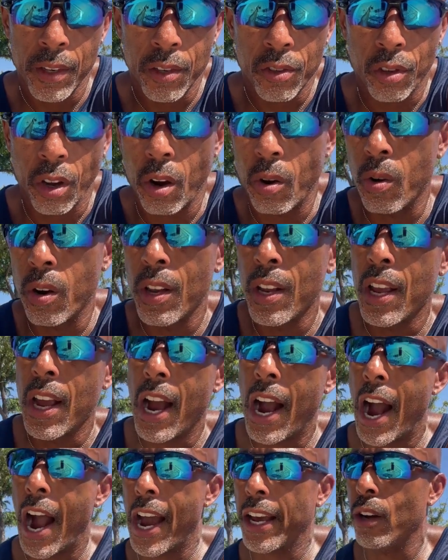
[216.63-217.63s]
So
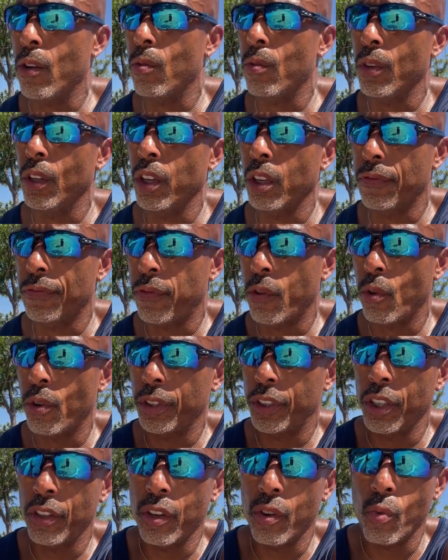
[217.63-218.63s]
I don't look
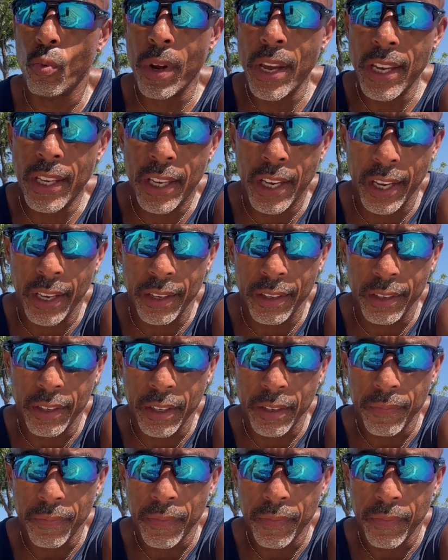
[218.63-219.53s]
forward to the weekend